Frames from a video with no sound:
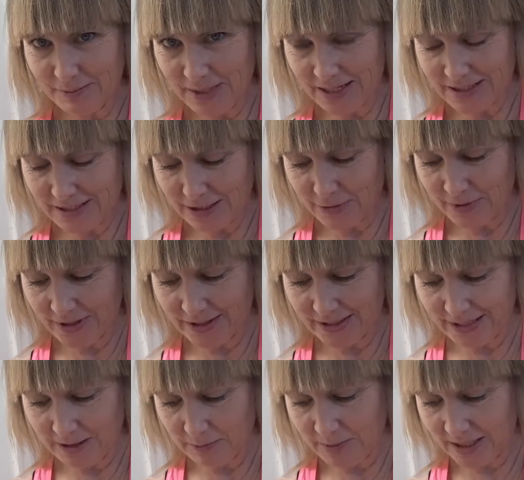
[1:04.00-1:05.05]
messing with
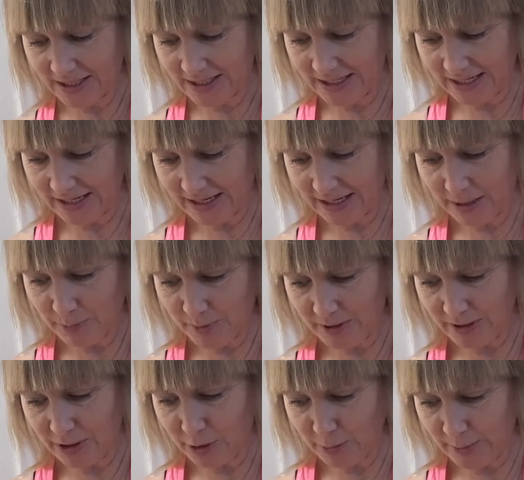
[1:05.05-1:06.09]
it and mixing it up a
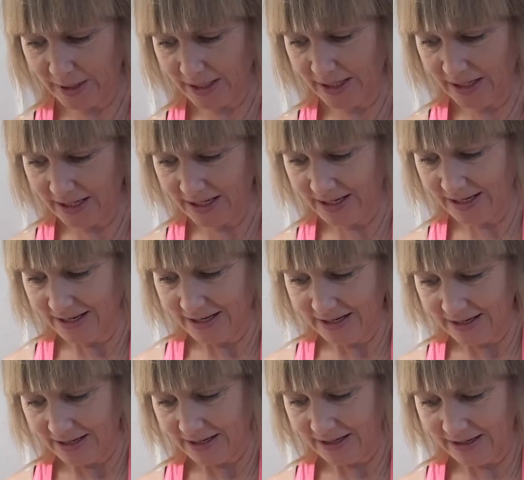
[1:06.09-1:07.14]
little bit.
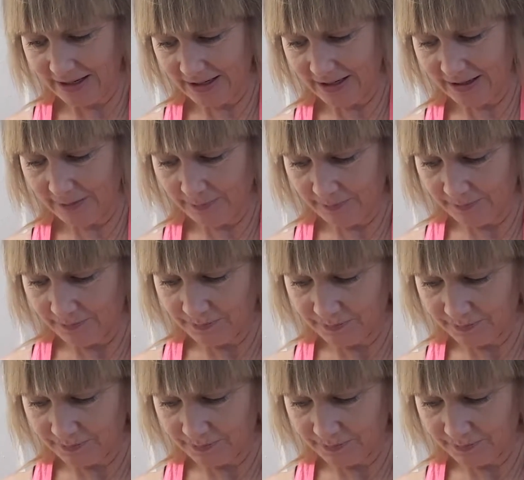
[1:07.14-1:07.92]
And